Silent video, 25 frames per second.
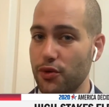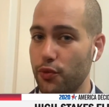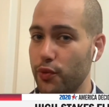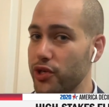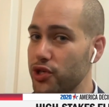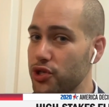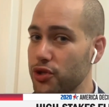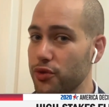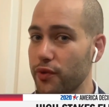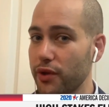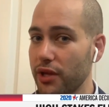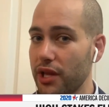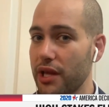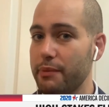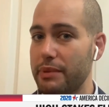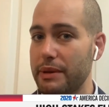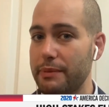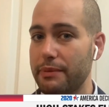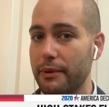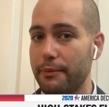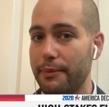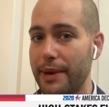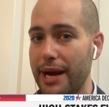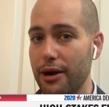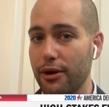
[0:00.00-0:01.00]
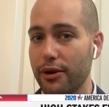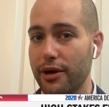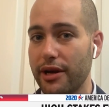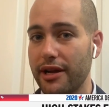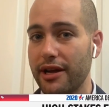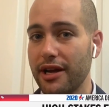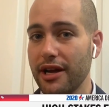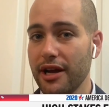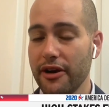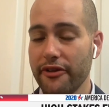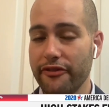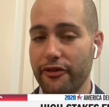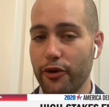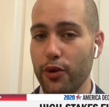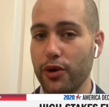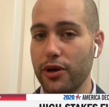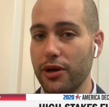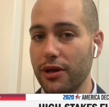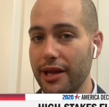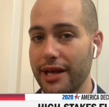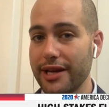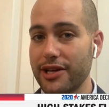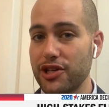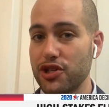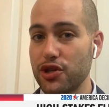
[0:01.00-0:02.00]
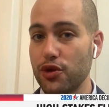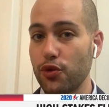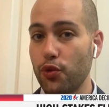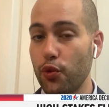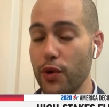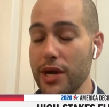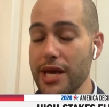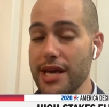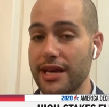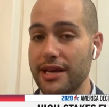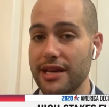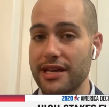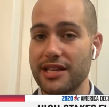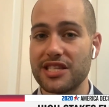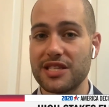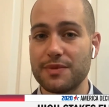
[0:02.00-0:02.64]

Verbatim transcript: So we should really be preparing for an election week,